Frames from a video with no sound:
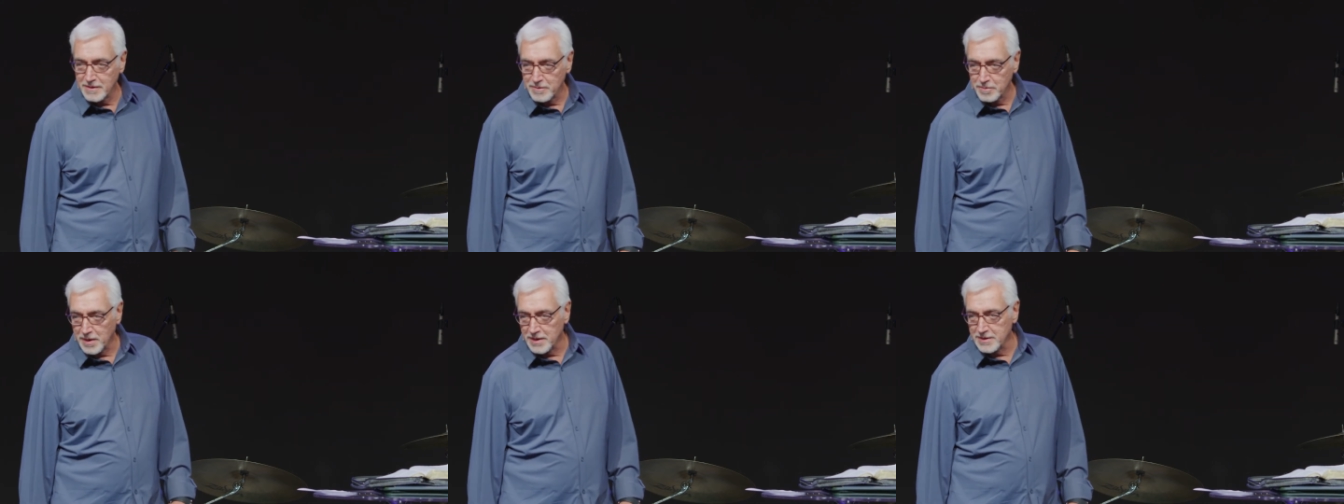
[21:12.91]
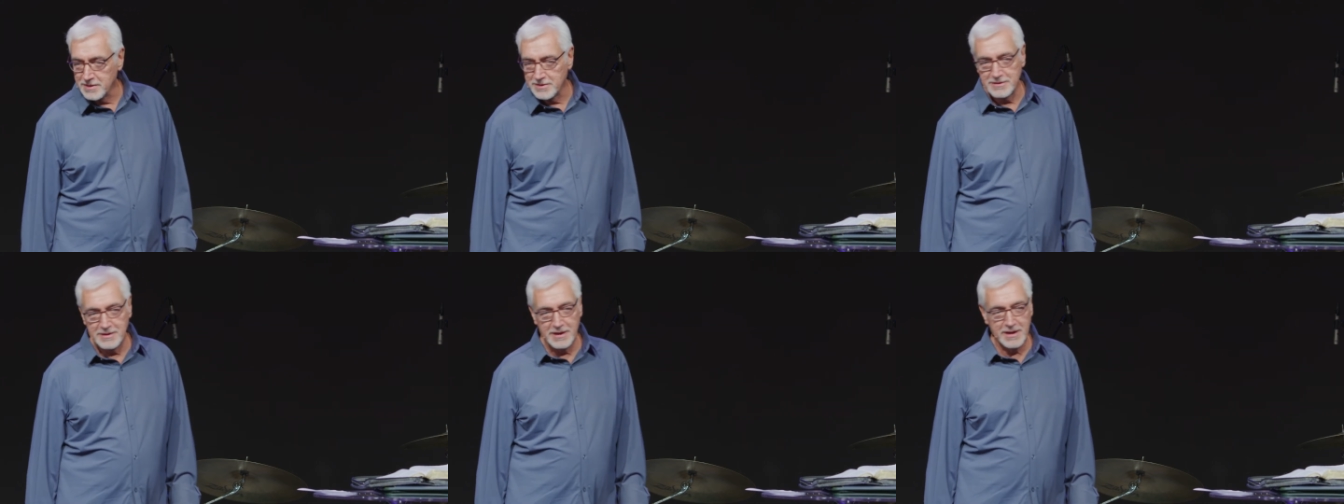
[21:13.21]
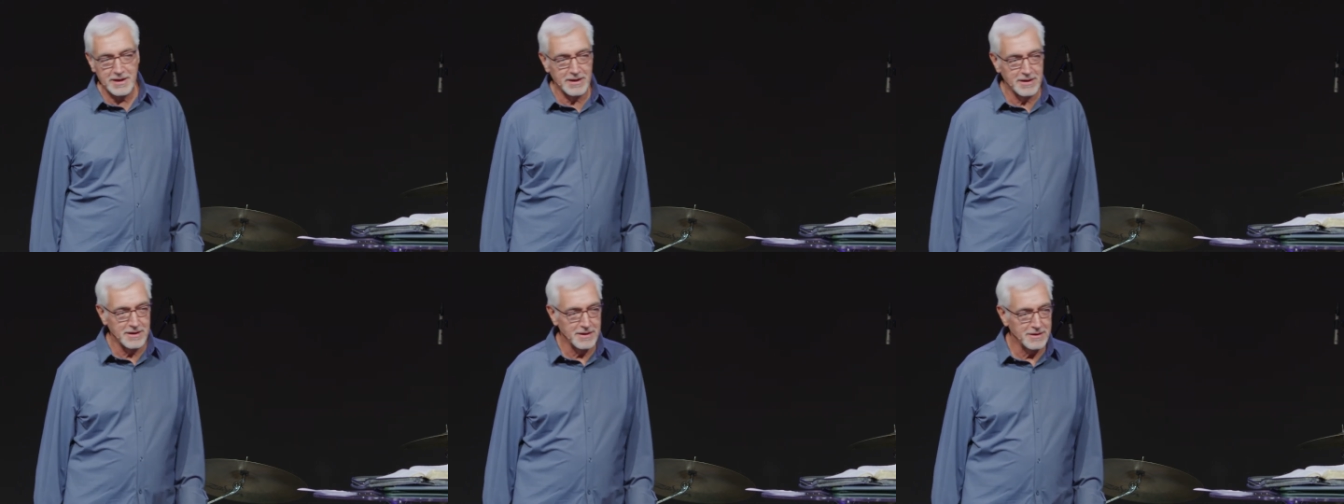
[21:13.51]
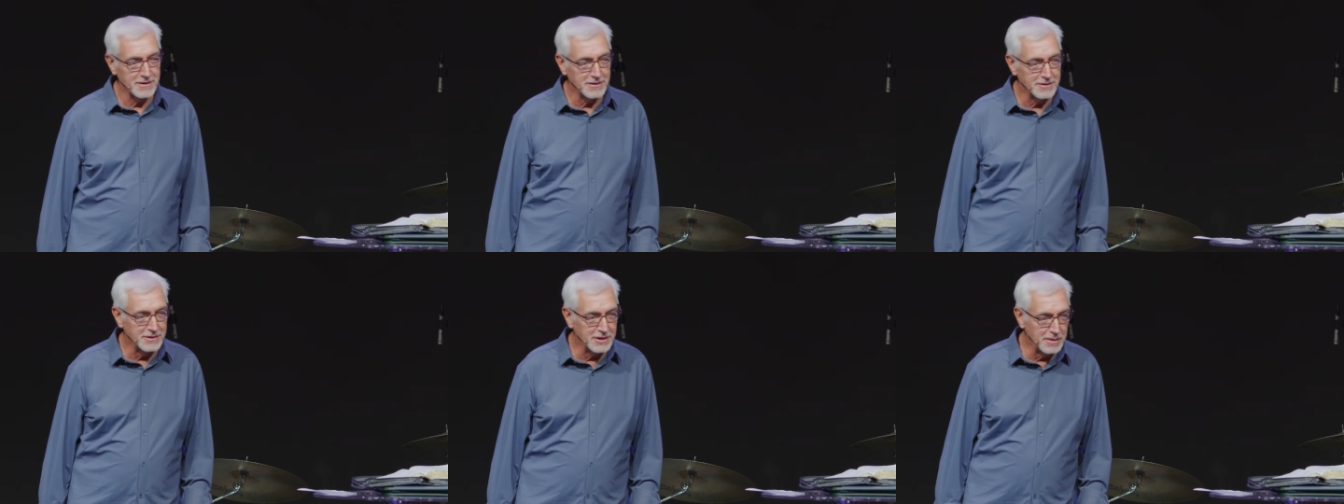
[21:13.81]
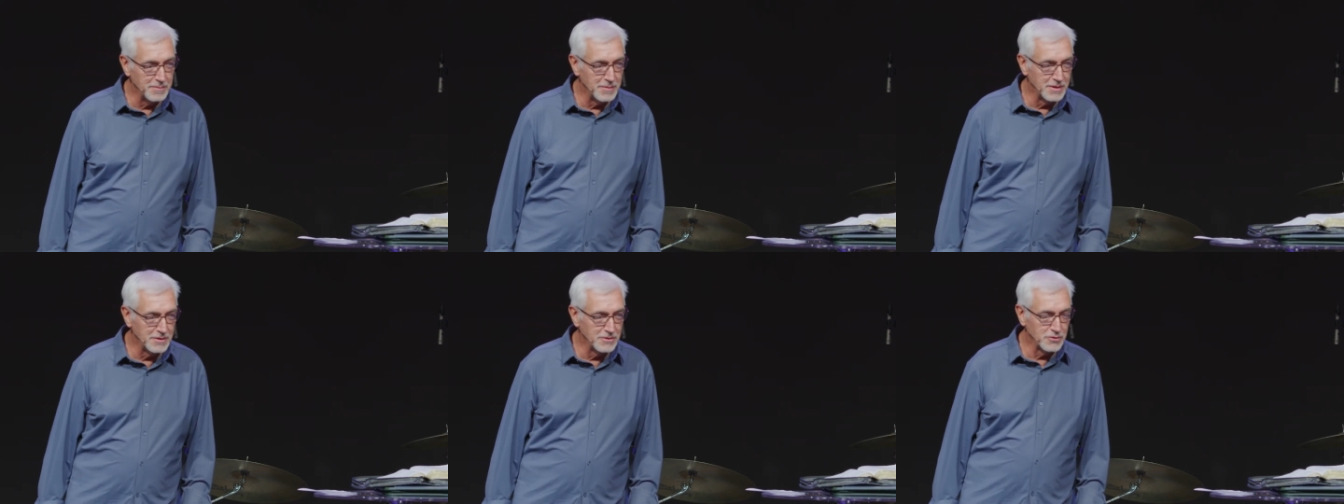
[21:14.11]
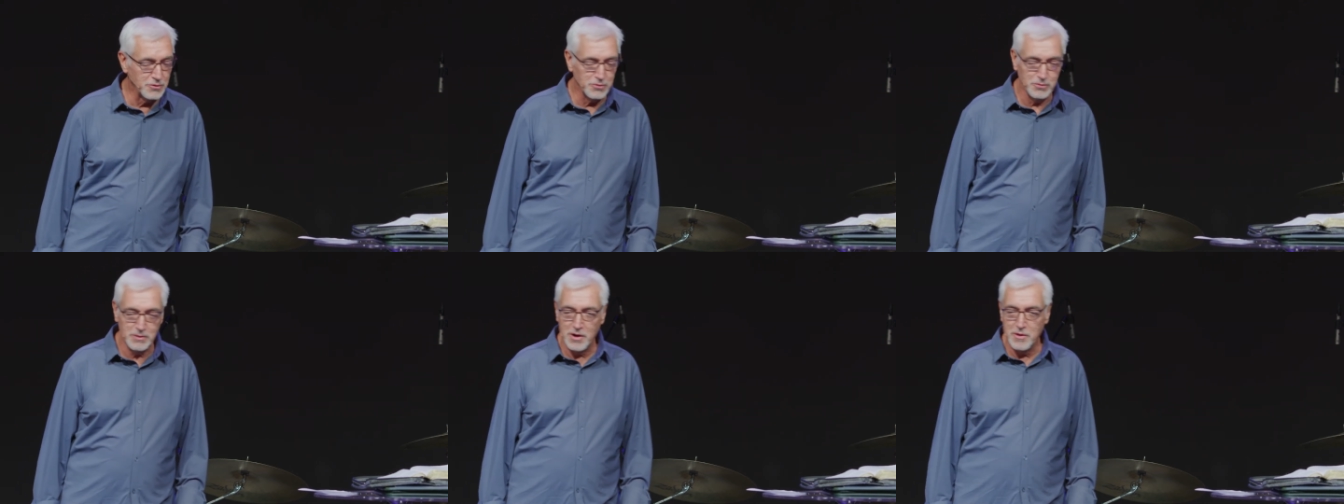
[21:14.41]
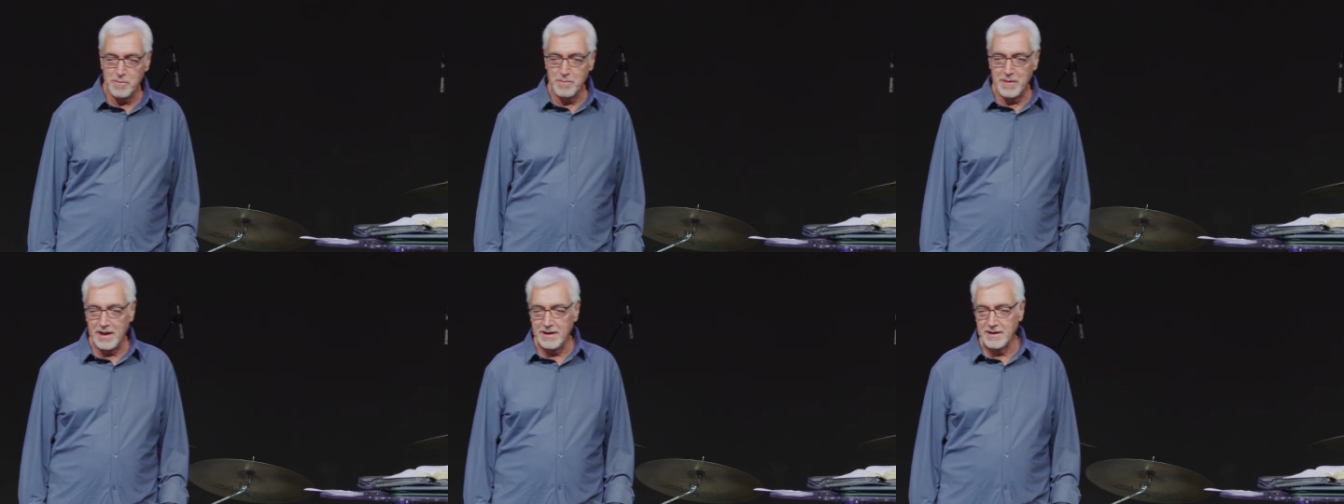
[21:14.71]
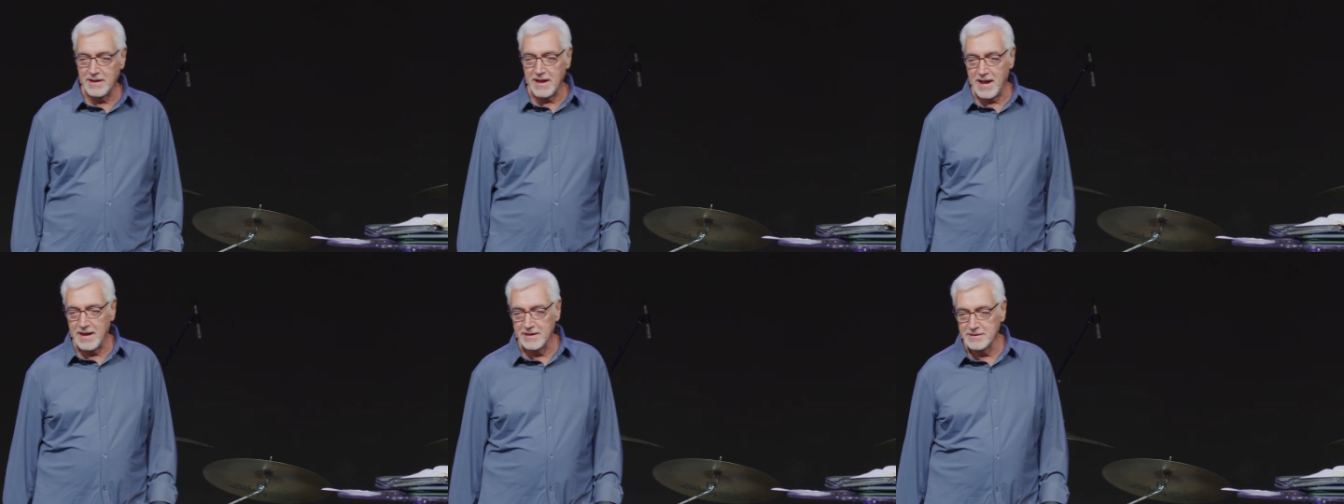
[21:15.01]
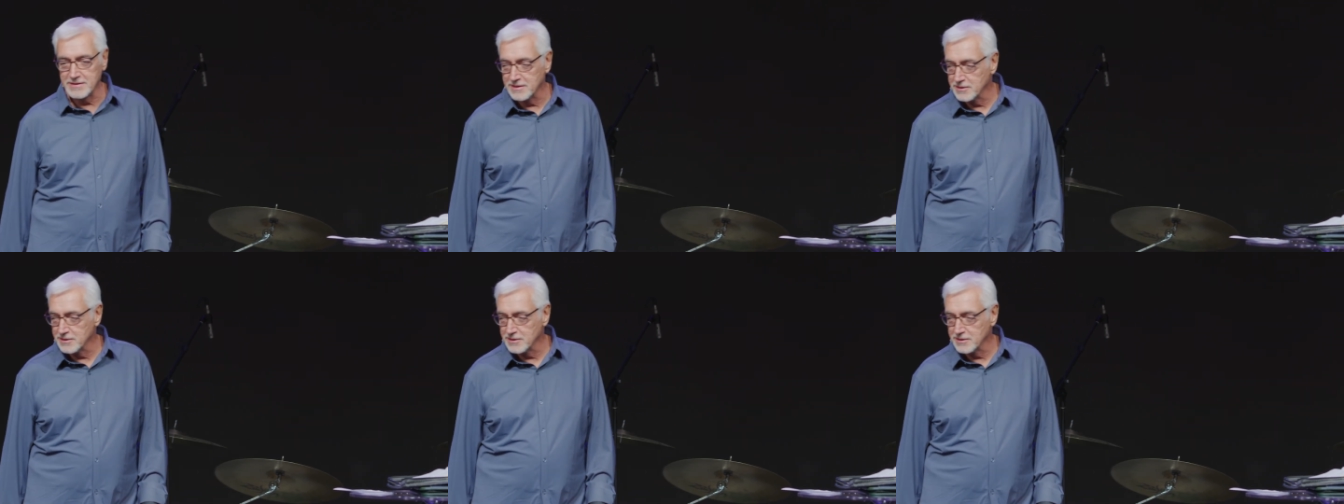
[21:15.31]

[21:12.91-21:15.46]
by Satan and the demons throughout mankind's